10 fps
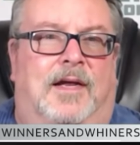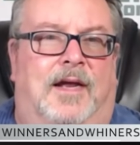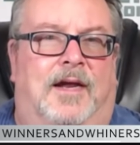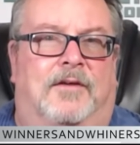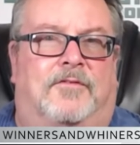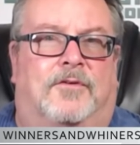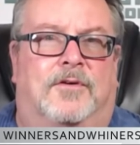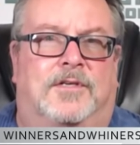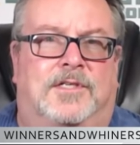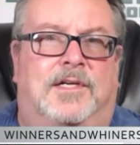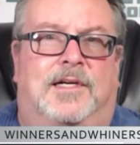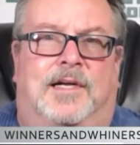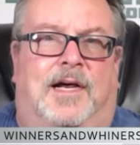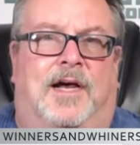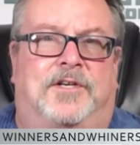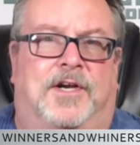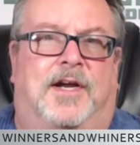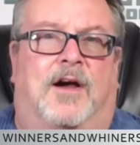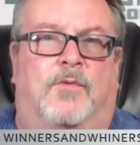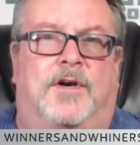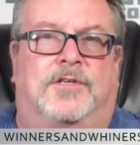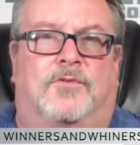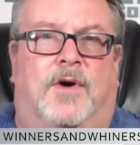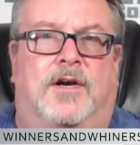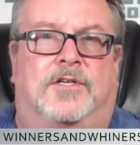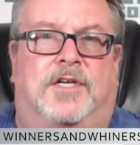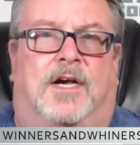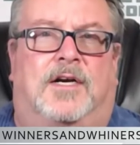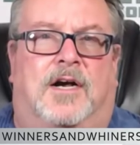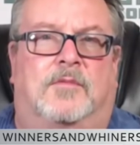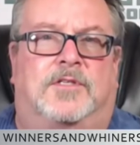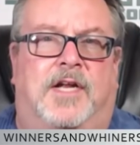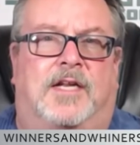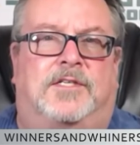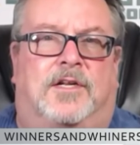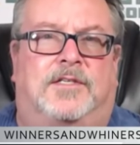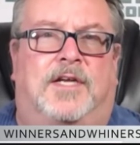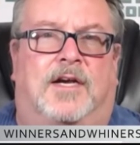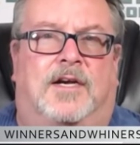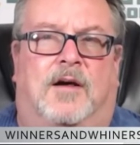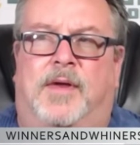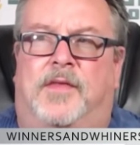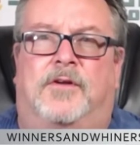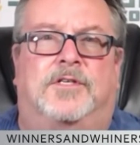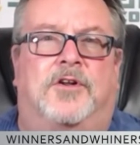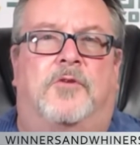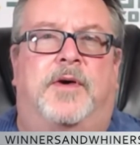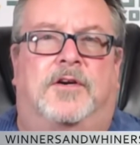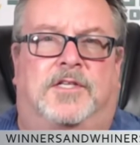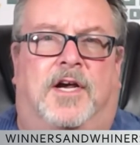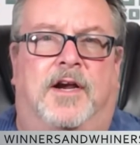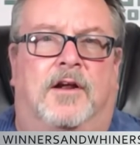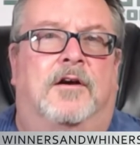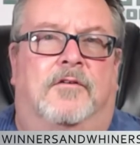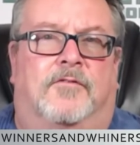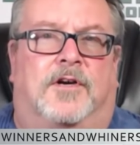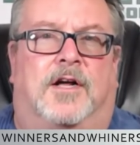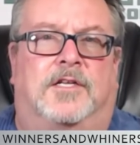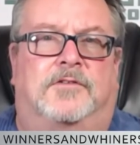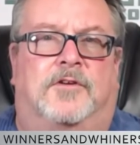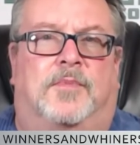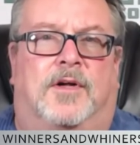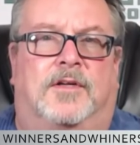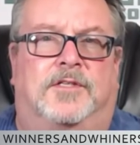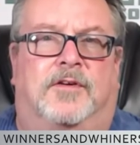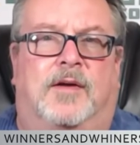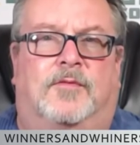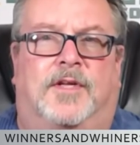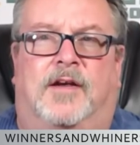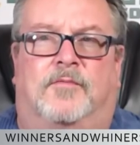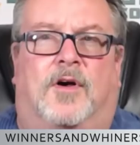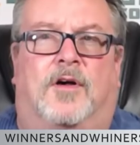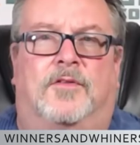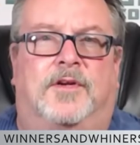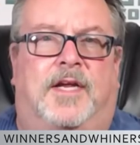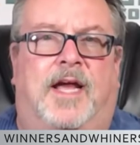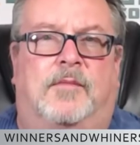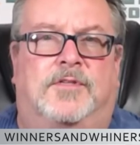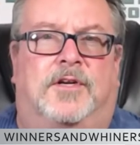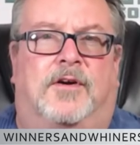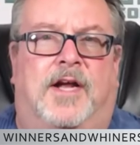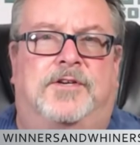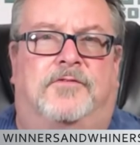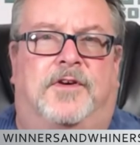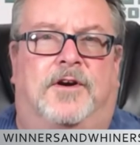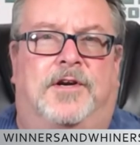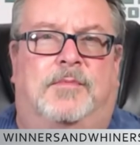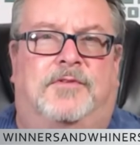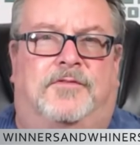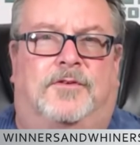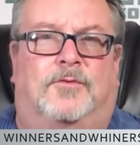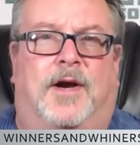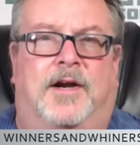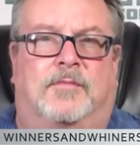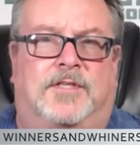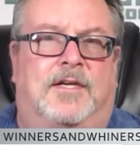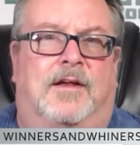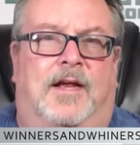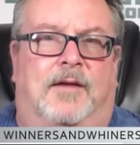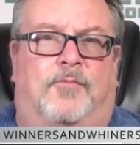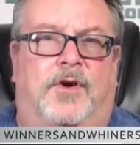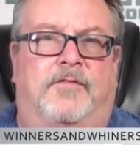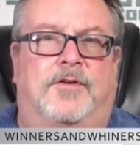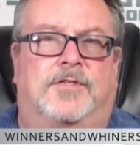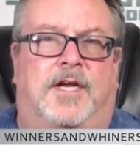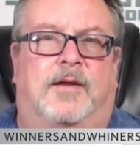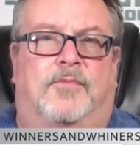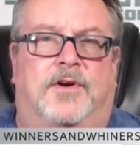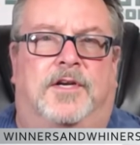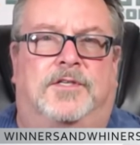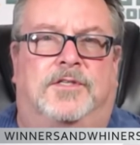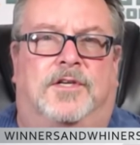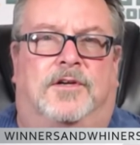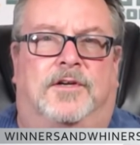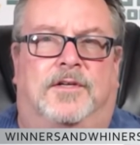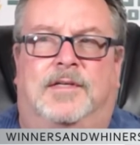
And of course, uh, check out winnersandwhiners.com, statsalt.com. Man, there is no better site for college football as you're able to have all the games there at your fingertips, full write ups, previews, and predictions on.